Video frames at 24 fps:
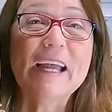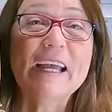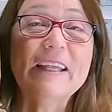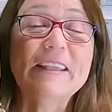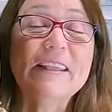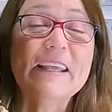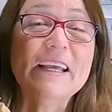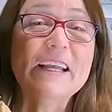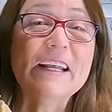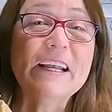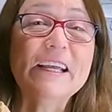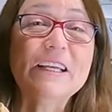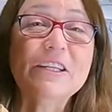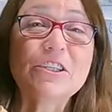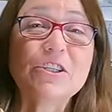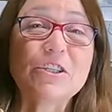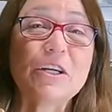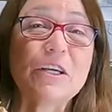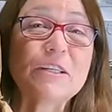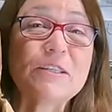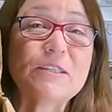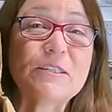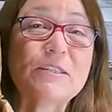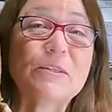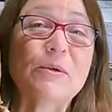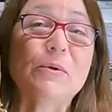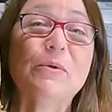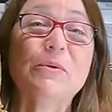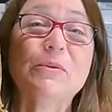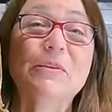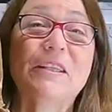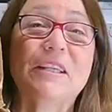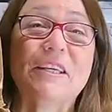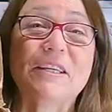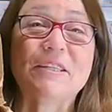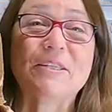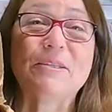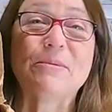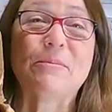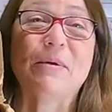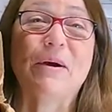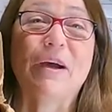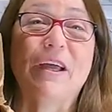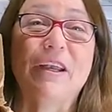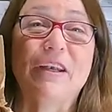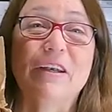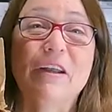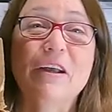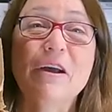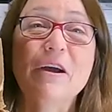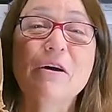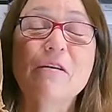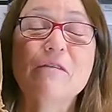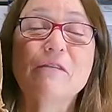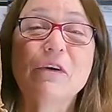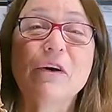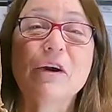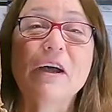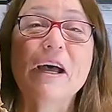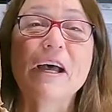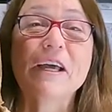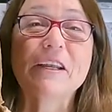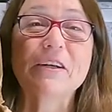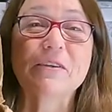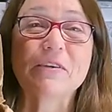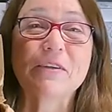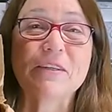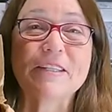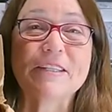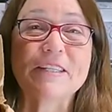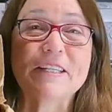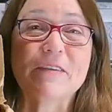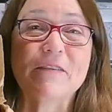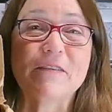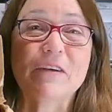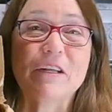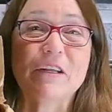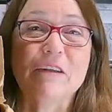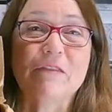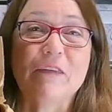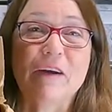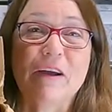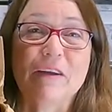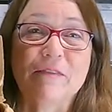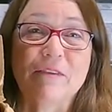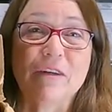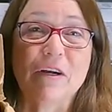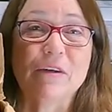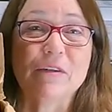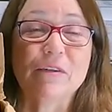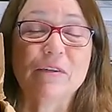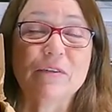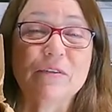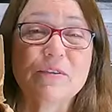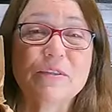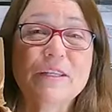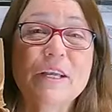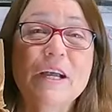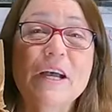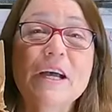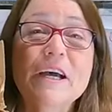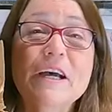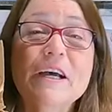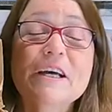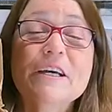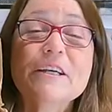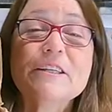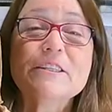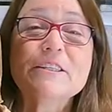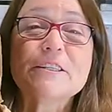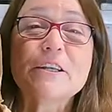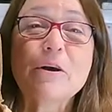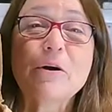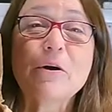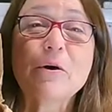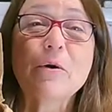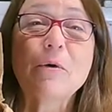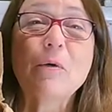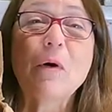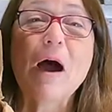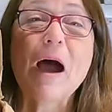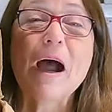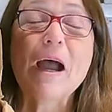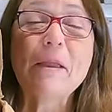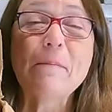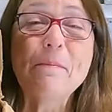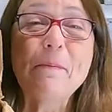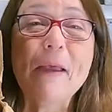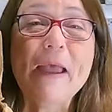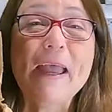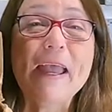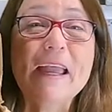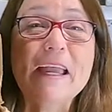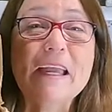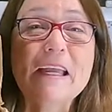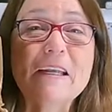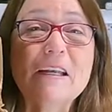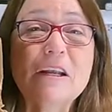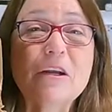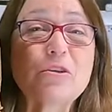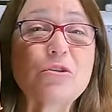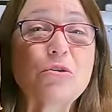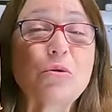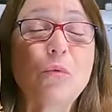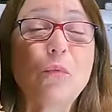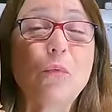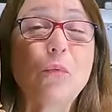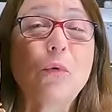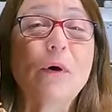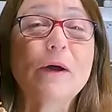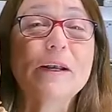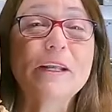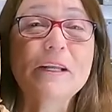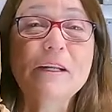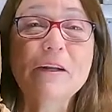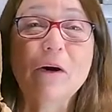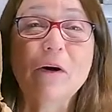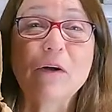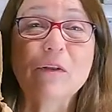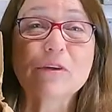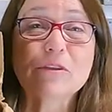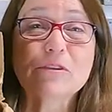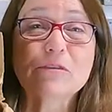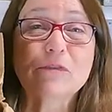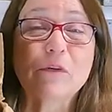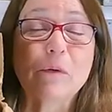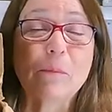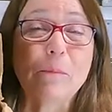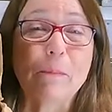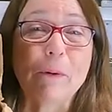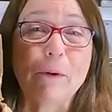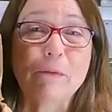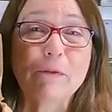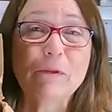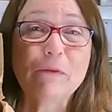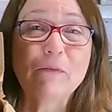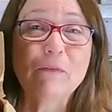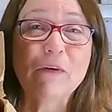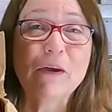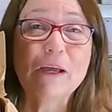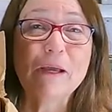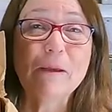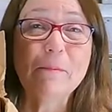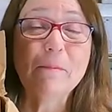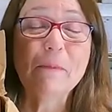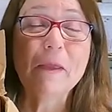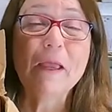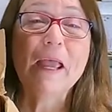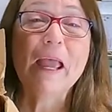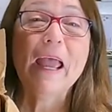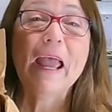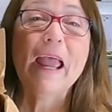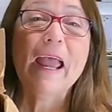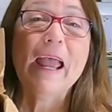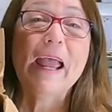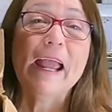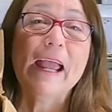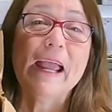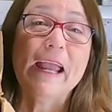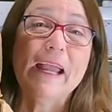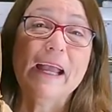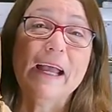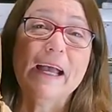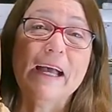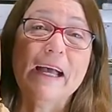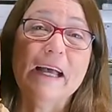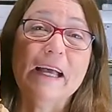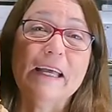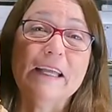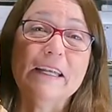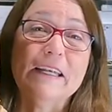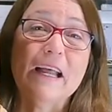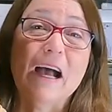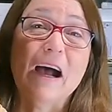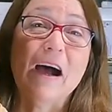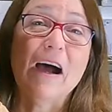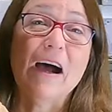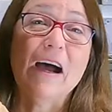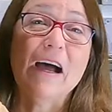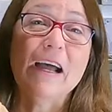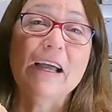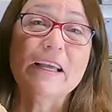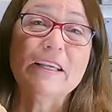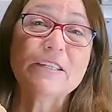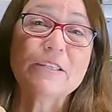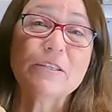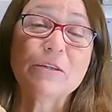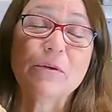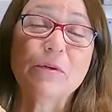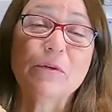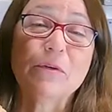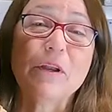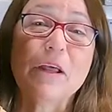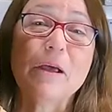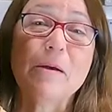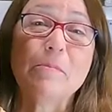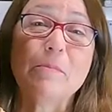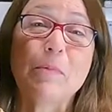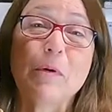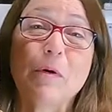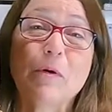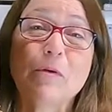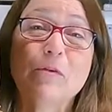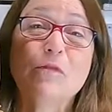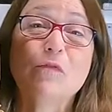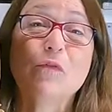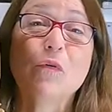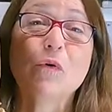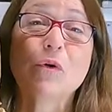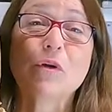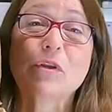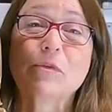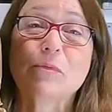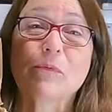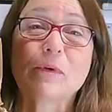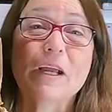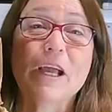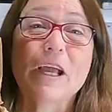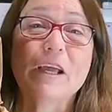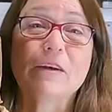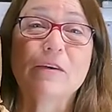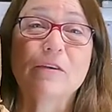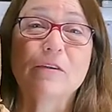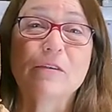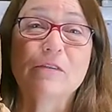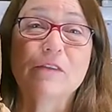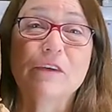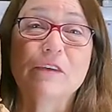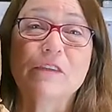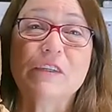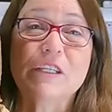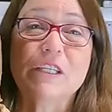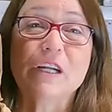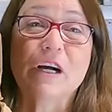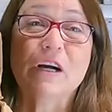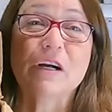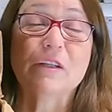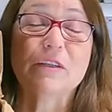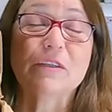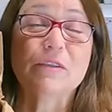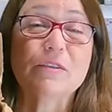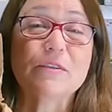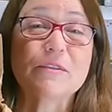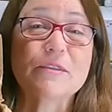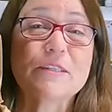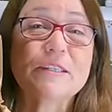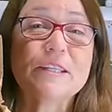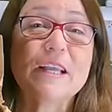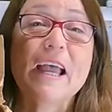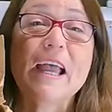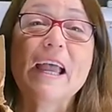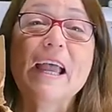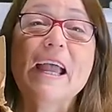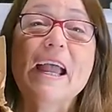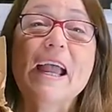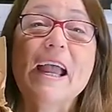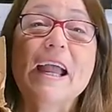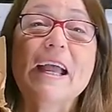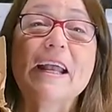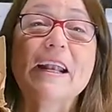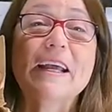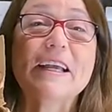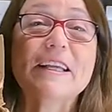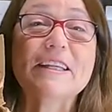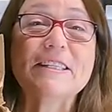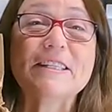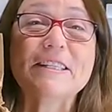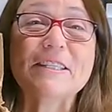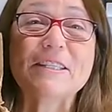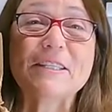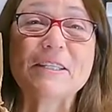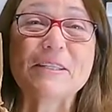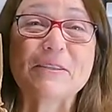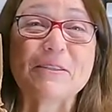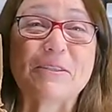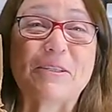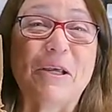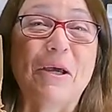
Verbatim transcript: and then I just sold this one for $175. So I paid $20 for both of them and I sold them both for $350 and I still